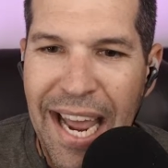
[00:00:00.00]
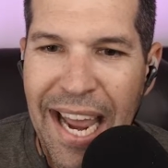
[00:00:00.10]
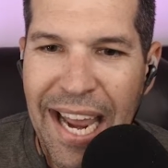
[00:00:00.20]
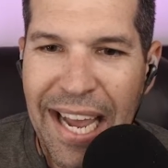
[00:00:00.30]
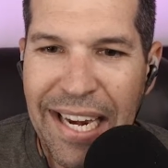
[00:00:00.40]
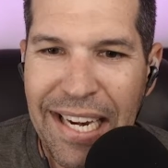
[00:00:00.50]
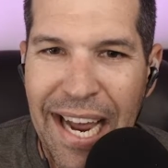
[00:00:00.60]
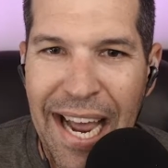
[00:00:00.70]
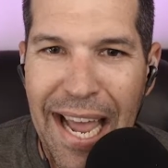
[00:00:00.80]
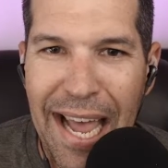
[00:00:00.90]
and
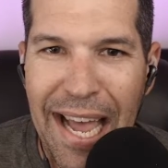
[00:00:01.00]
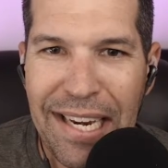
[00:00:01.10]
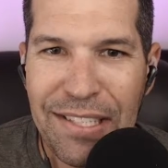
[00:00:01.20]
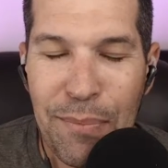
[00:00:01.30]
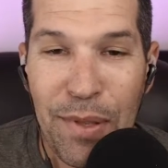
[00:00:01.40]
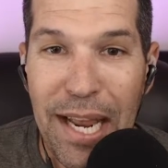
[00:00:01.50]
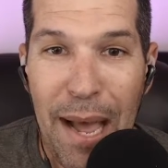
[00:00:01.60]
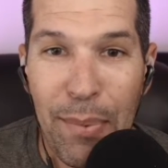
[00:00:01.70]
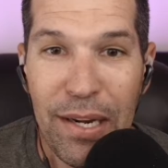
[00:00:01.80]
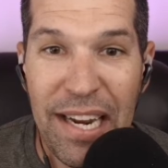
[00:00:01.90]
I had something
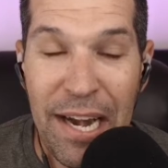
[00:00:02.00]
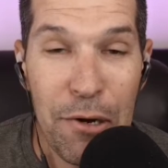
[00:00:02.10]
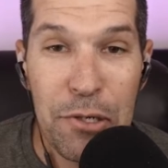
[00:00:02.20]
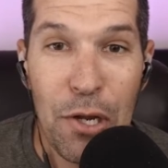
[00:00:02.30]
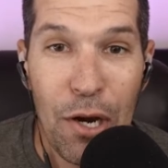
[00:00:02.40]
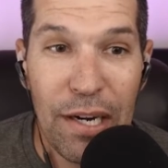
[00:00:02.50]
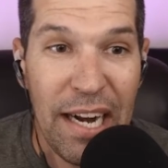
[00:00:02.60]
happen in Airzonk,